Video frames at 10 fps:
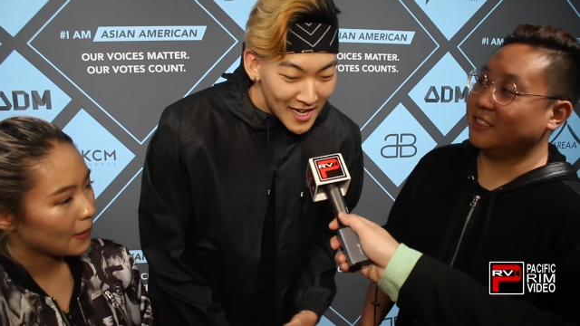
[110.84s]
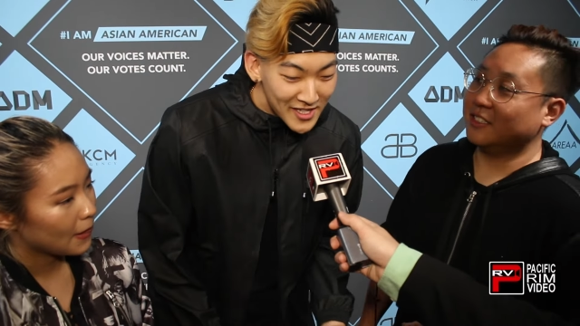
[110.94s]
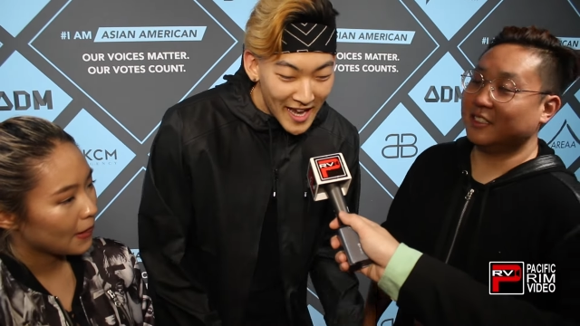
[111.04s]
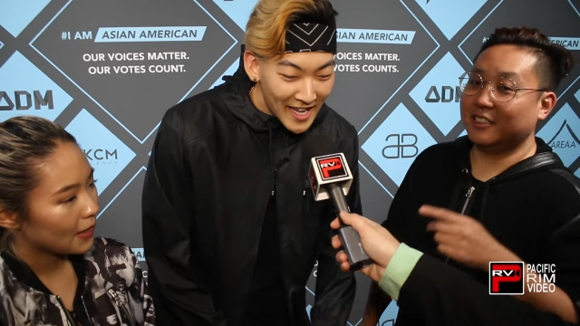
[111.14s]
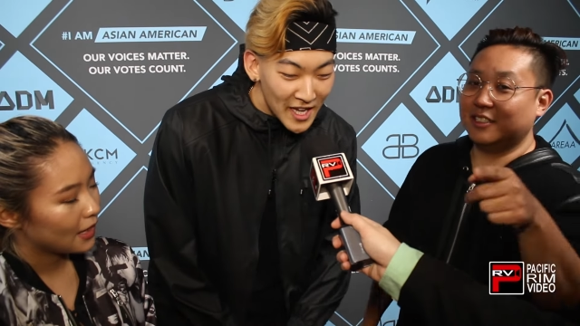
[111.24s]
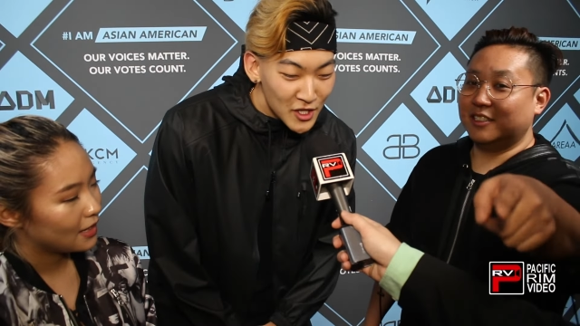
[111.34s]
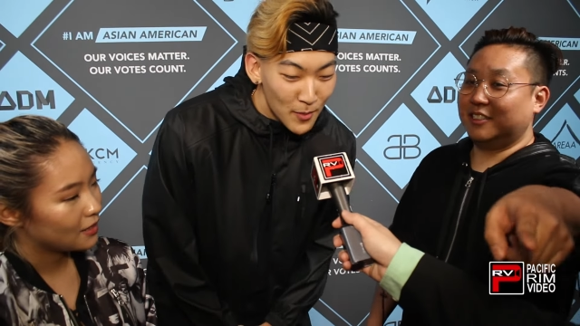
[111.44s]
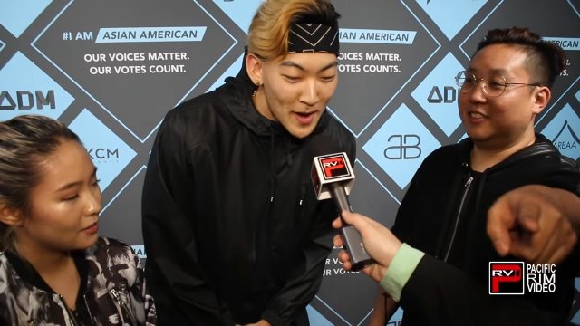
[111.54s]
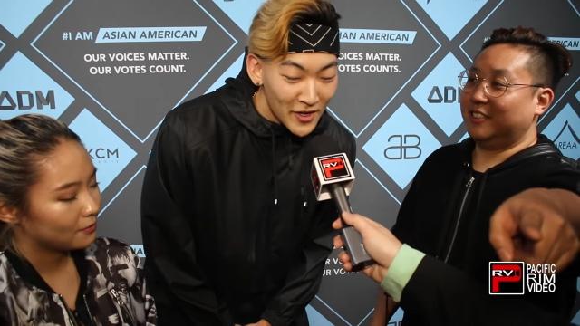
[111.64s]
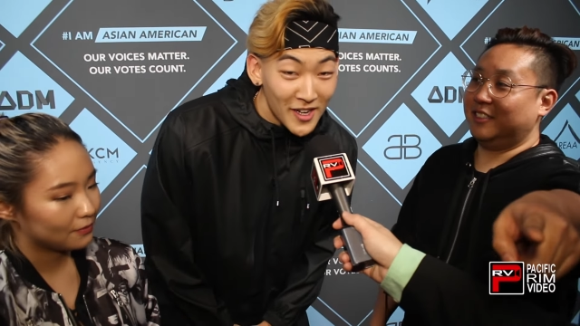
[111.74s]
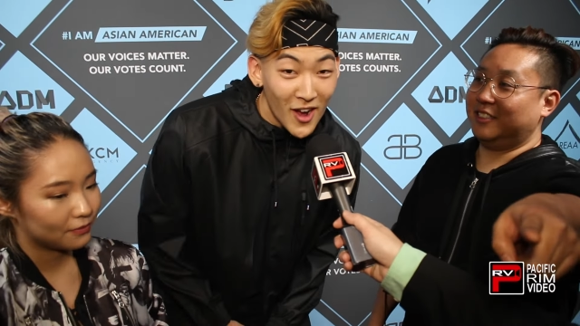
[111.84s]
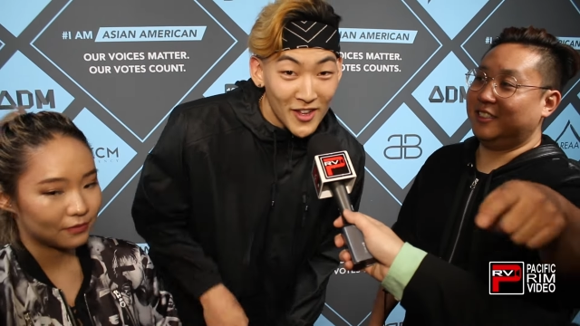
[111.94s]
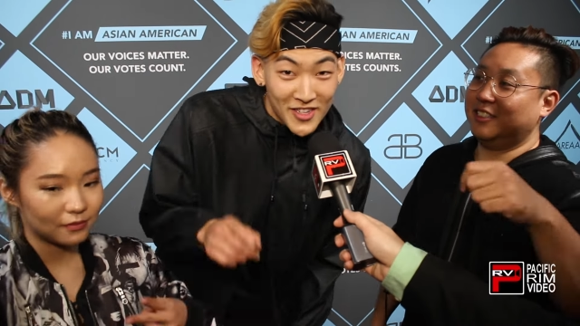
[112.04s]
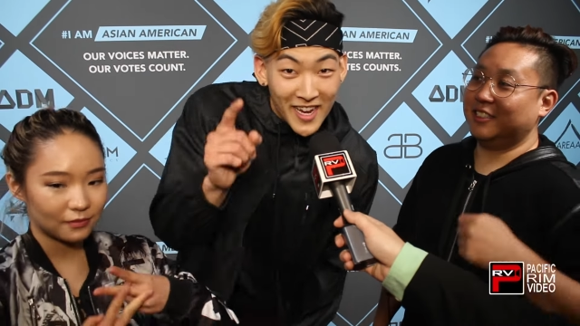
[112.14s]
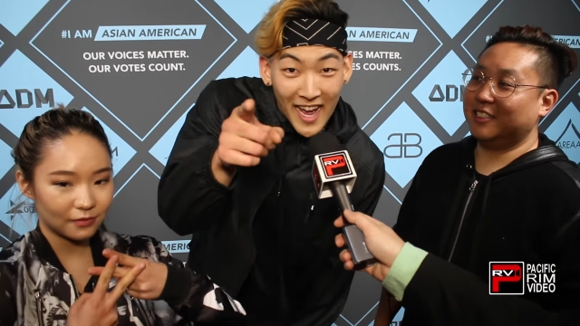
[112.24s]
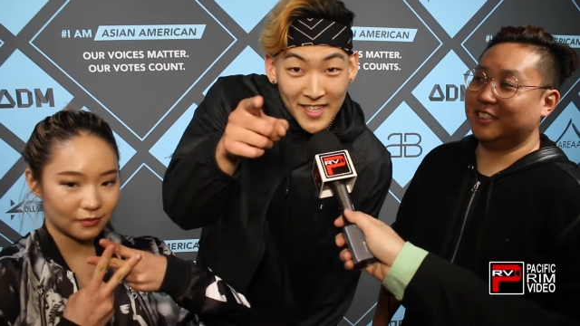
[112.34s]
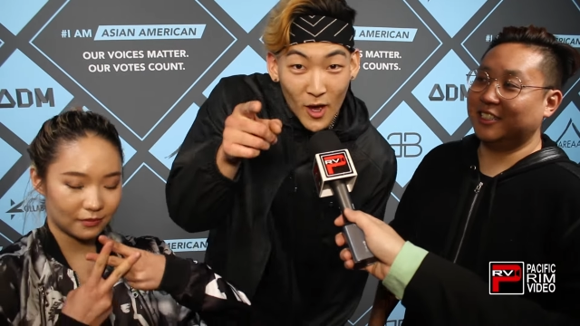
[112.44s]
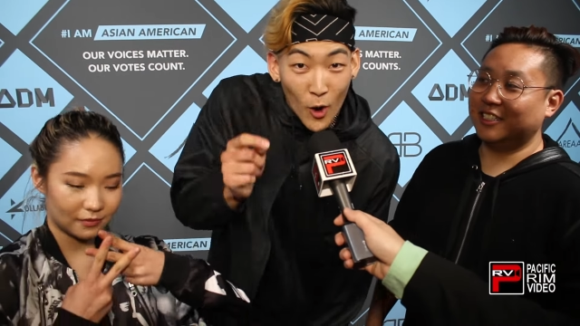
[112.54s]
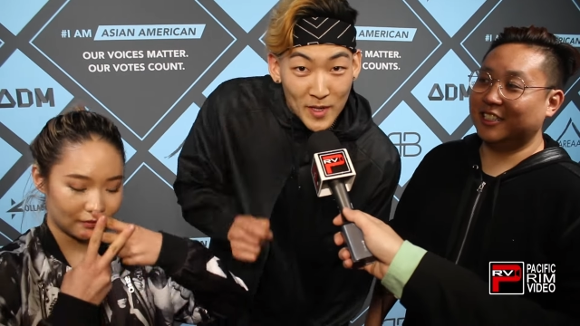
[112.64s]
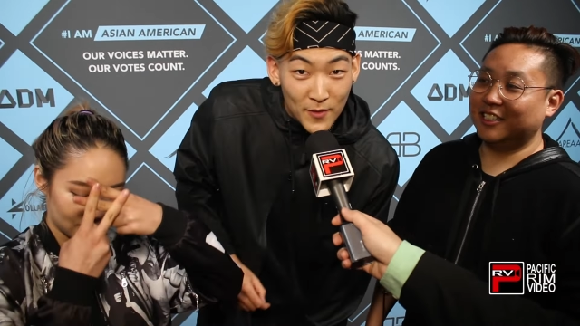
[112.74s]
Speaker 1: hashtag Asian American concert, guys.
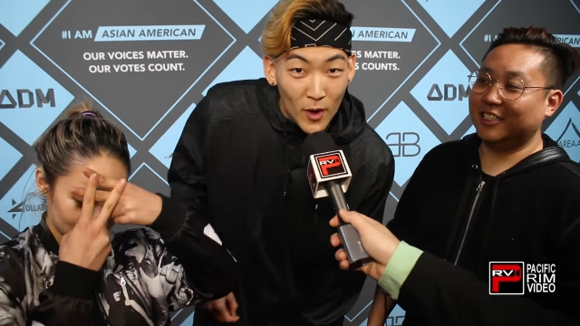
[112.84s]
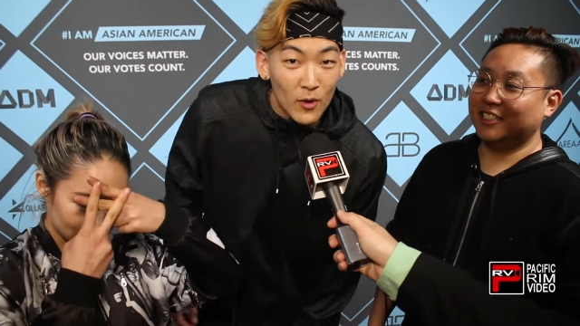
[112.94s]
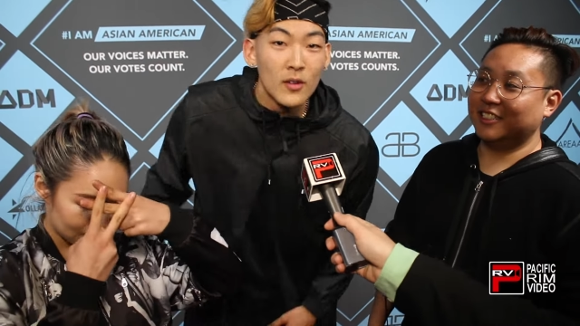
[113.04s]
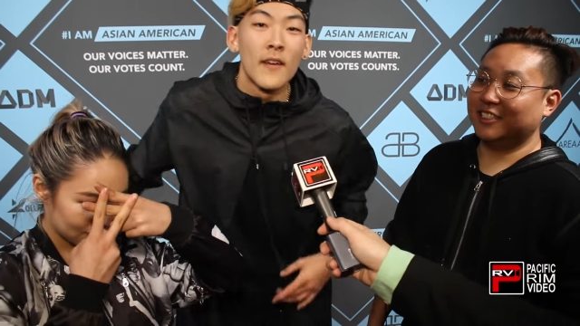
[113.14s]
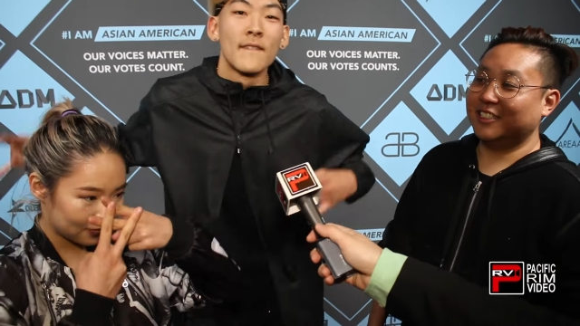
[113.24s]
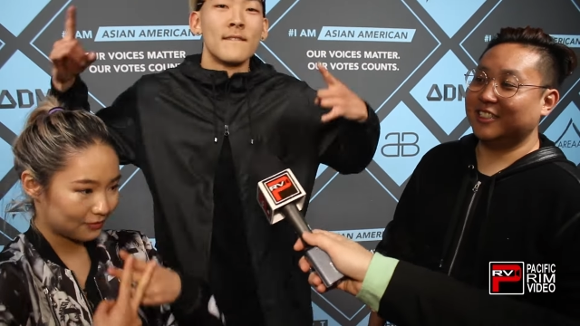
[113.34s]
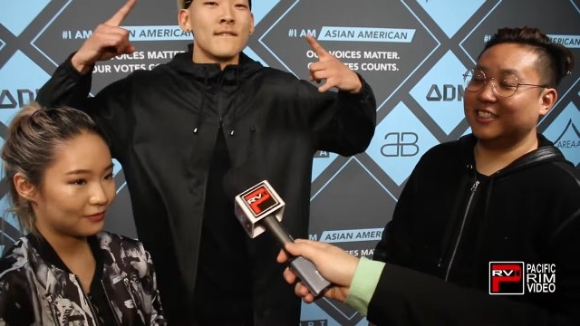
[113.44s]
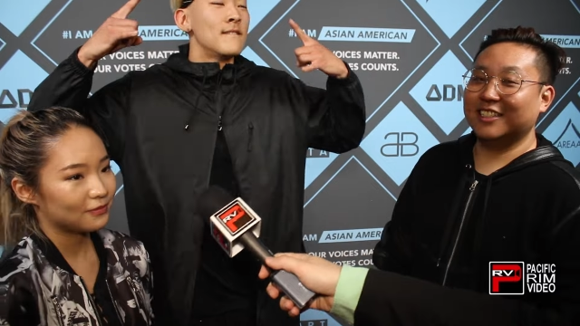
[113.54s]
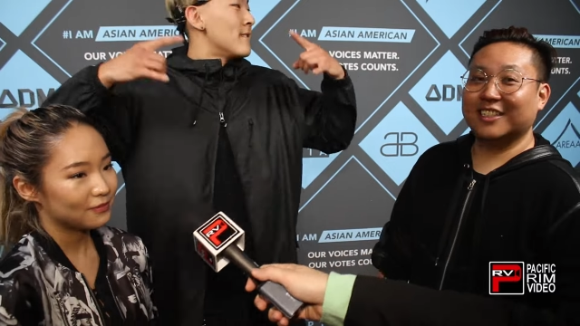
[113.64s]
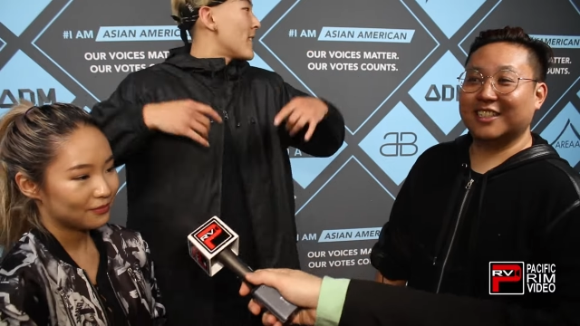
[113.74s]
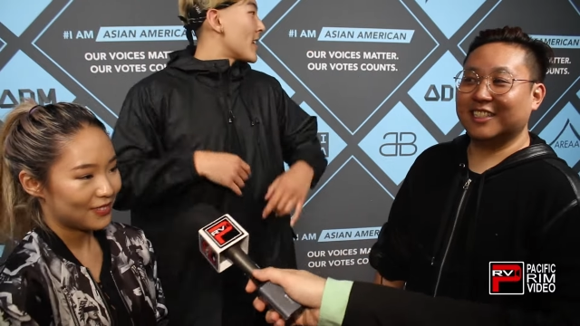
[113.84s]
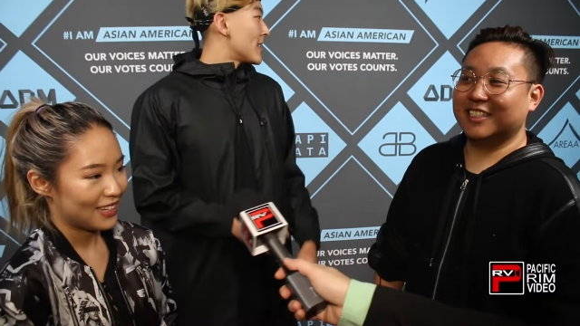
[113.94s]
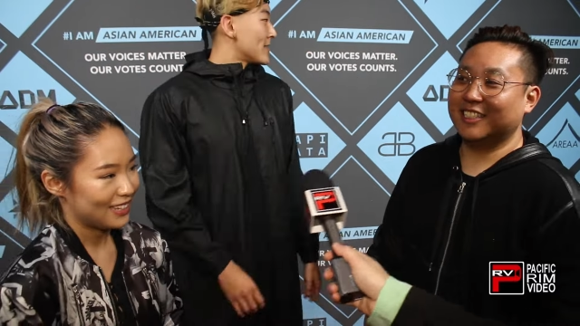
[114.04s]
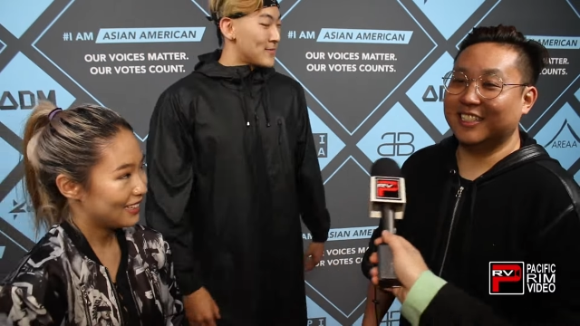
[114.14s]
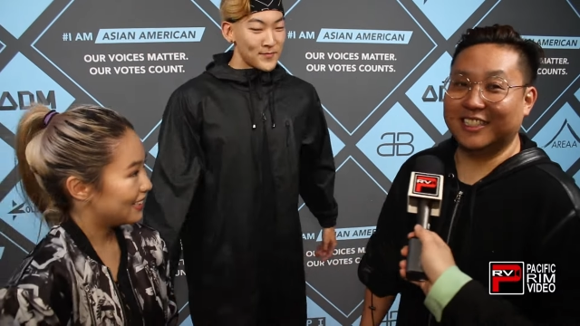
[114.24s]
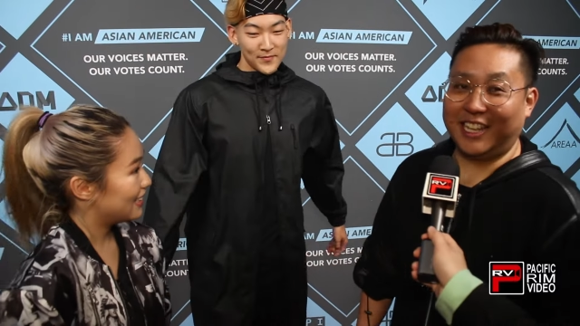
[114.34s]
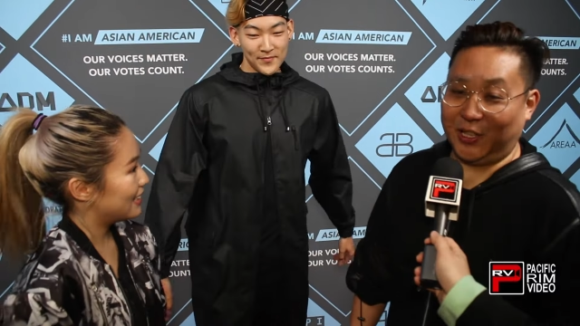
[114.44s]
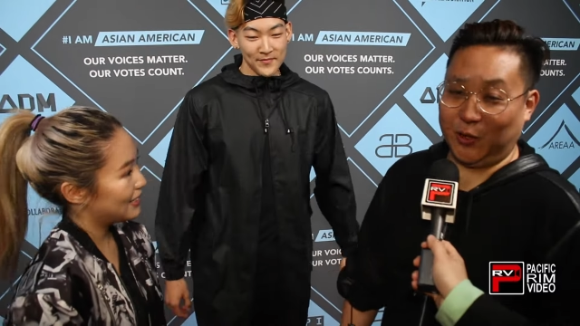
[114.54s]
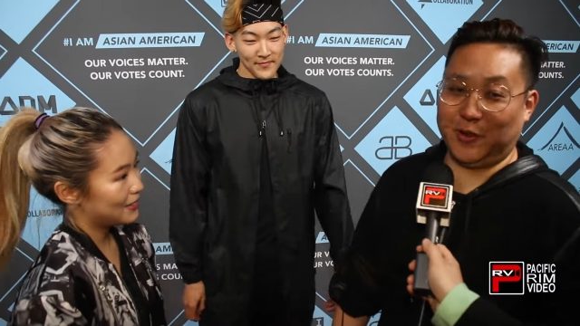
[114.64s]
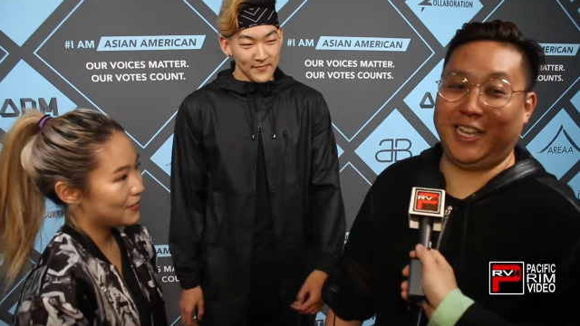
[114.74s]
Always vote.
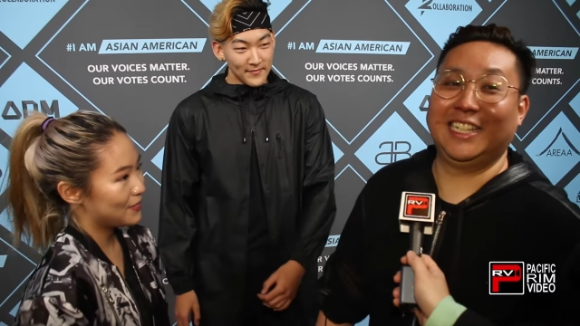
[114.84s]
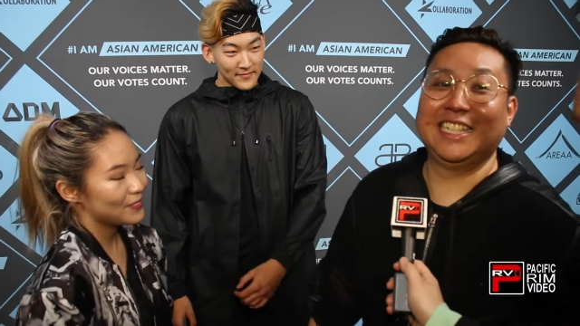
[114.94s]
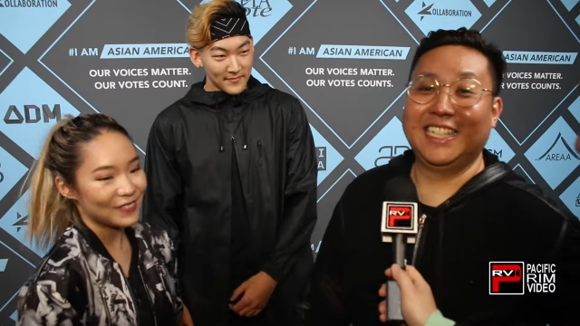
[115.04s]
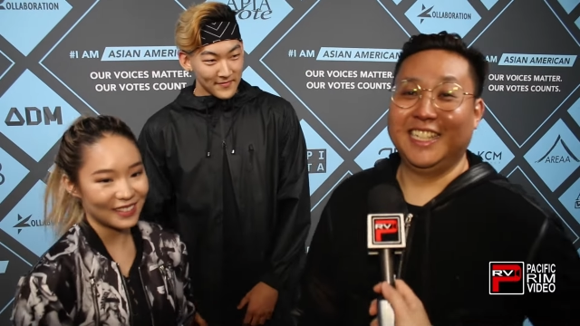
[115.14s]
Thank you, Mayor.